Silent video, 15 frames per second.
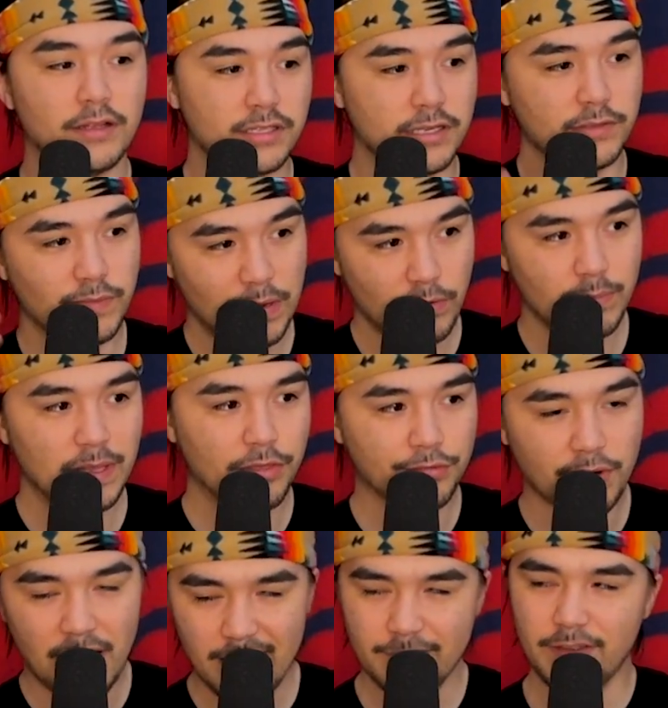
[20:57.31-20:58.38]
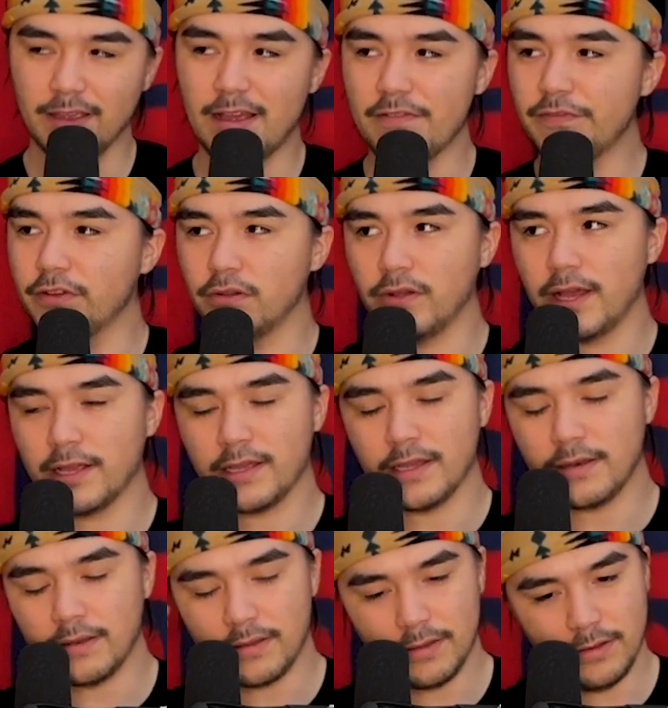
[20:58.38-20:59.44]
Because we would be thriving, I feel like.
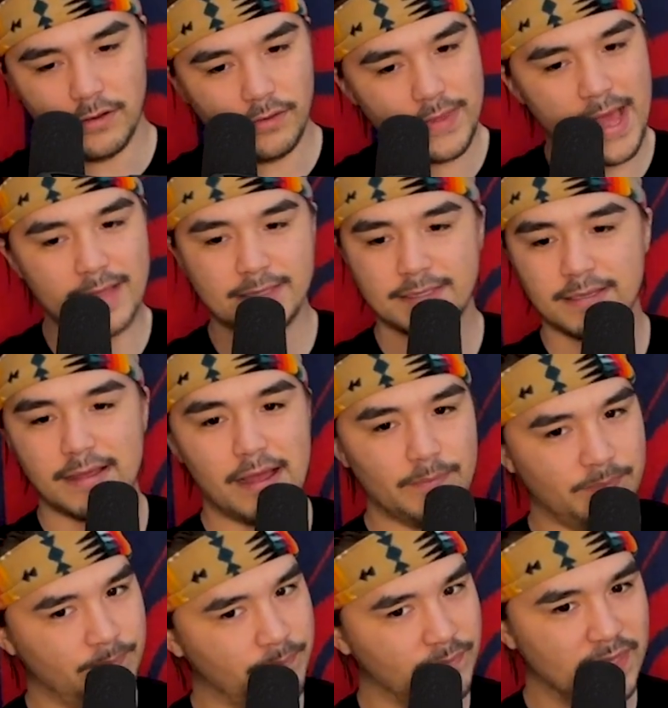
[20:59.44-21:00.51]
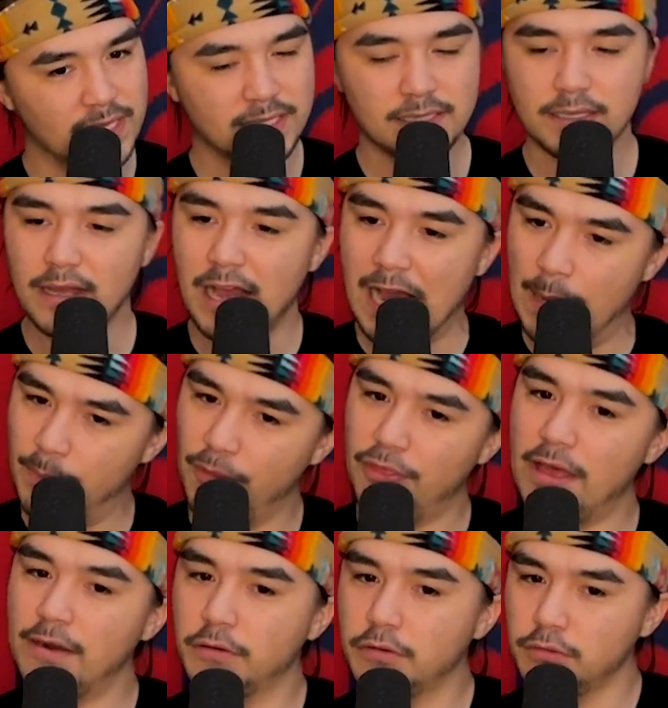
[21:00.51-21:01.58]
And, you know, this is a
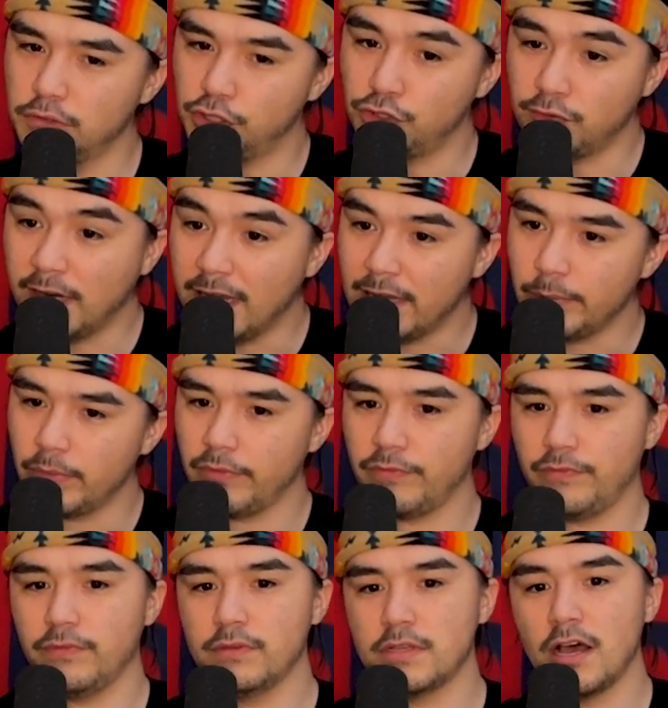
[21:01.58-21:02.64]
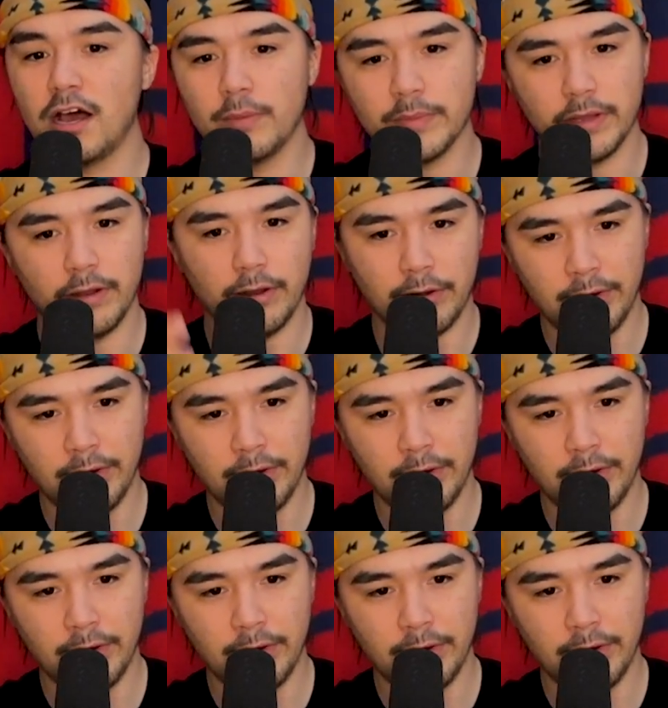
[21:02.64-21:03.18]
hypothetical dream of Dom here.